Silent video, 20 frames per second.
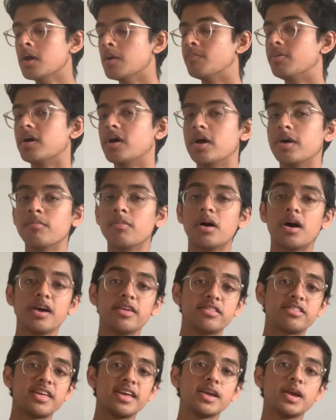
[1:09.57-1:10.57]
but I
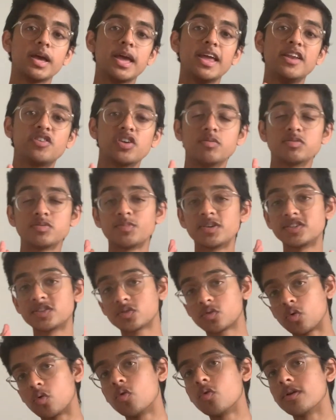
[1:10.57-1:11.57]
think in terms of my
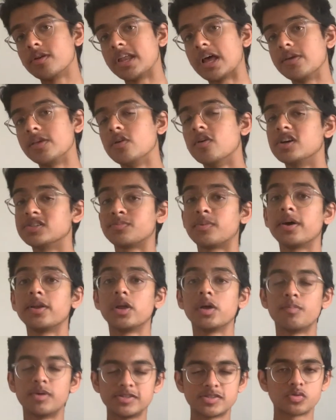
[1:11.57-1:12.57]
score, now you guys might
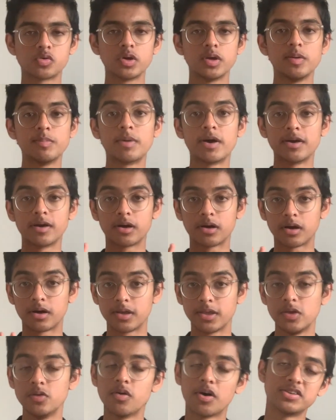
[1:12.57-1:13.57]
know my score, you
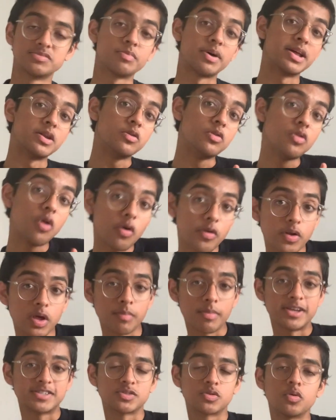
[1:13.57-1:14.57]
guys might not know
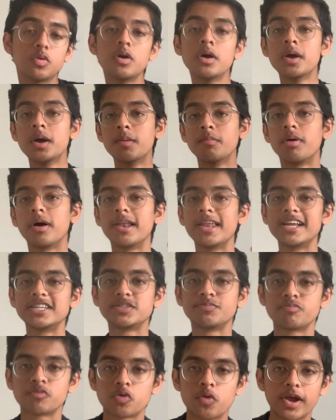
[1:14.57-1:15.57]
my score, but let's
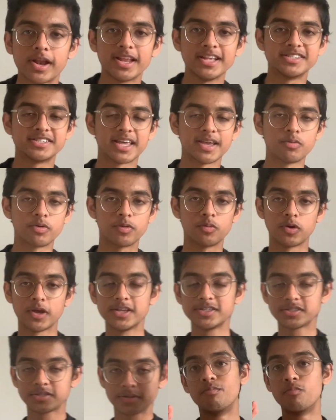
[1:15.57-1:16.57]
quickly say what it
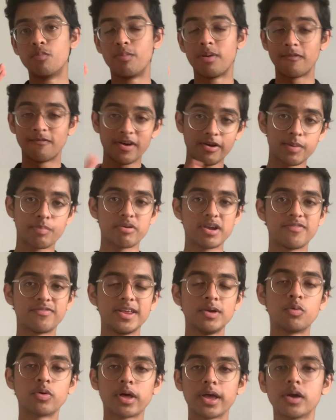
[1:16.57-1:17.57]
is. But very briefly,
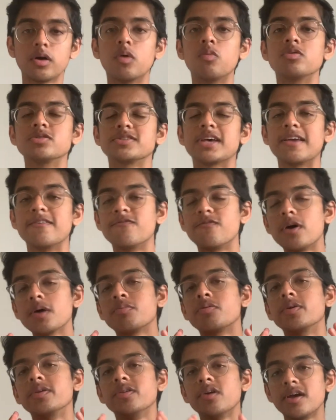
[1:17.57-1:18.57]
what I got was a
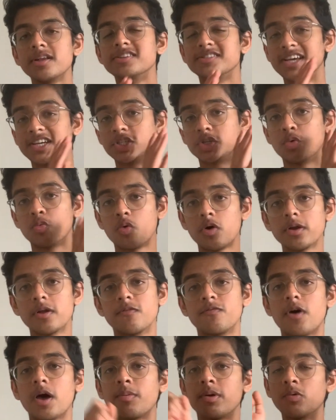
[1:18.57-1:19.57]
5.9 in section 1, a
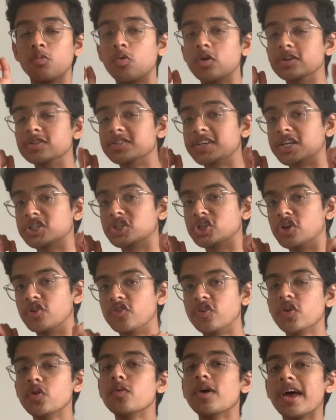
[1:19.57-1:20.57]
5.1 in section
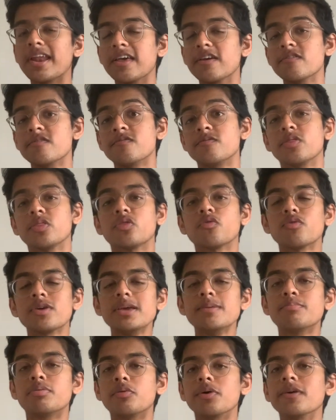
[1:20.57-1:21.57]
2, and a
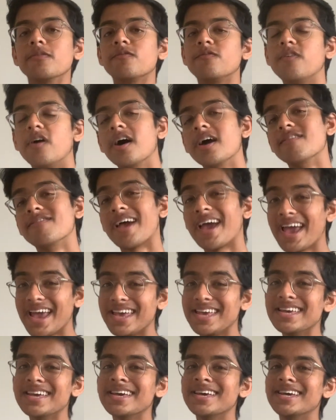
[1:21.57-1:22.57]

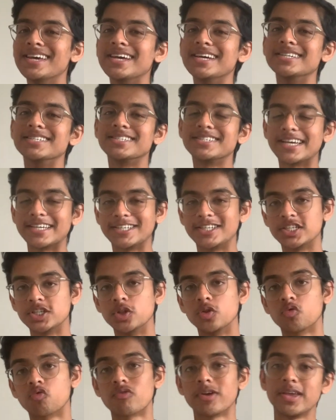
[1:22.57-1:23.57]
3.5A in section
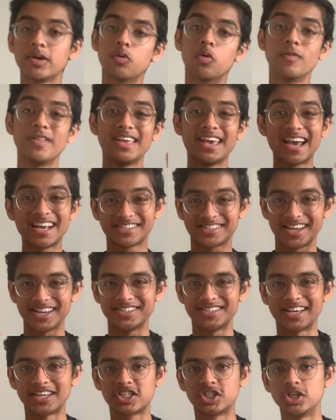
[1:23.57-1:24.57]
3, or the essay
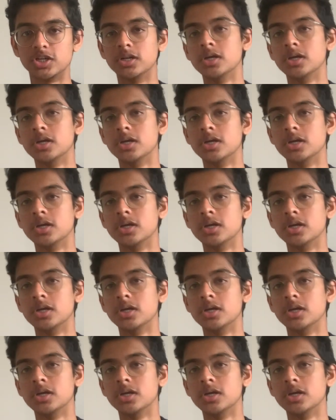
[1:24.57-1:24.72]
section.